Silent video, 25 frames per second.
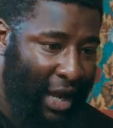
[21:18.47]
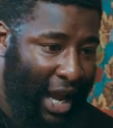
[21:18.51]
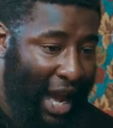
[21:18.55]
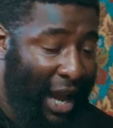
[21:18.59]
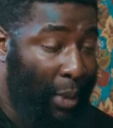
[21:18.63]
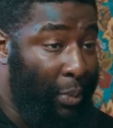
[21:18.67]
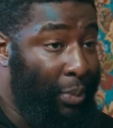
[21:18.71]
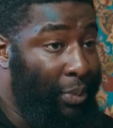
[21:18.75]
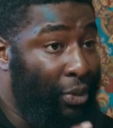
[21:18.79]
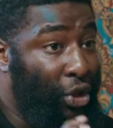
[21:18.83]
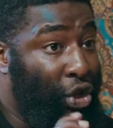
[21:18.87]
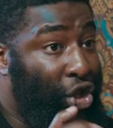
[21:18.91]

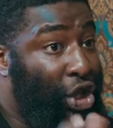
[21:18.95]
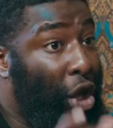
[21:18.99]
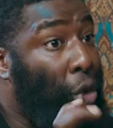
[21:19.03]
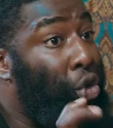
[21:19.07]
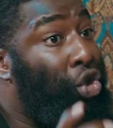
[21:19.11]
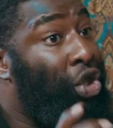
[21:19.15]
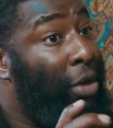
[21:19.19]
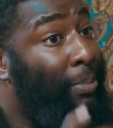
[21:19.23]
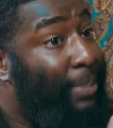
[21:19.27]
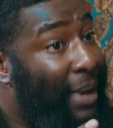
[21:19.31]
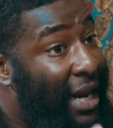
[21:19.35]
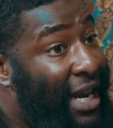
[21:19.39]
And
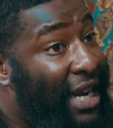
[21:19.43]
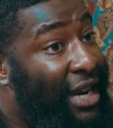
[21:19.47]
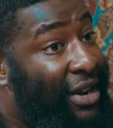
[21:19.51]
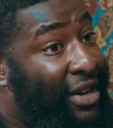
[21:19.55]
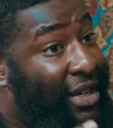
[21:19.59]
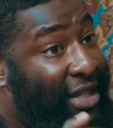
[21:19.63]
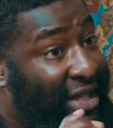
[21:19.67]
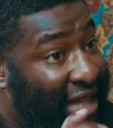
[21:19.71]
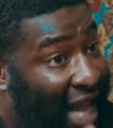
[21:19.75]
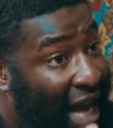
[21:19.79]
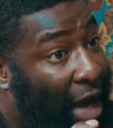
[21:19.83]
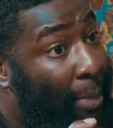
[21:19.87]
social media
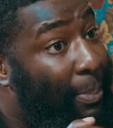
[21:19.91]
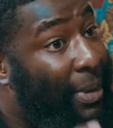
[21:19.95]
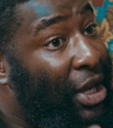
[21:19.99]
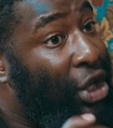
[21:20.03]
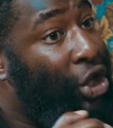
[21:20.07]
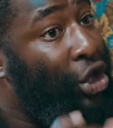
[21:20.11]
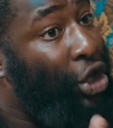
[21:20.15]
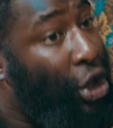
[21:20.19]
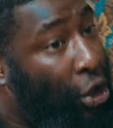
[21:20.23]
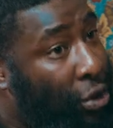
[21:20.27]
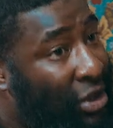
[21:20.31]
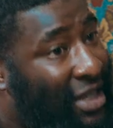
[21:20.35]
is now
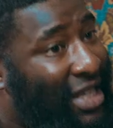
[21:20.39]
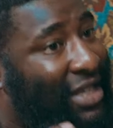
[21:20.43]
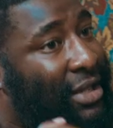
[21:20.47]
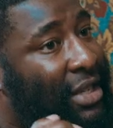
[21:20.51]
being used